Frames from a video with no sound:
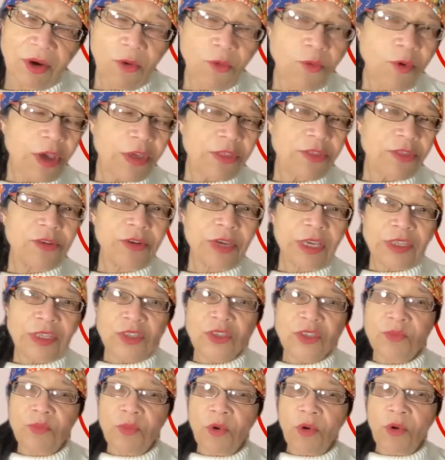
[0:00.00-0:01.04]
whether
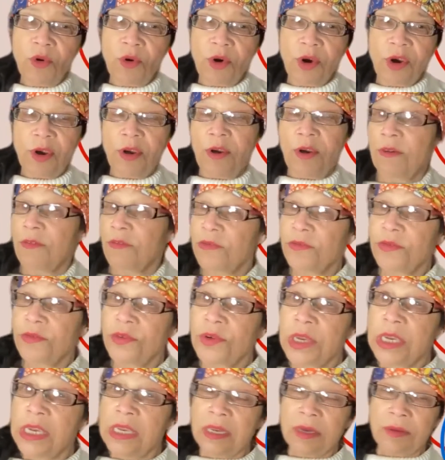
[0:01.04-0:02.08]
it's more
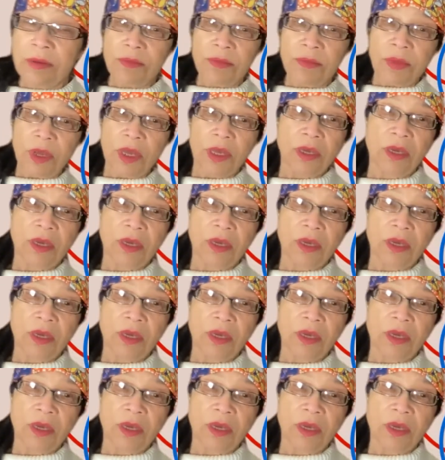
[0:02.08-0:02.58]
freedom,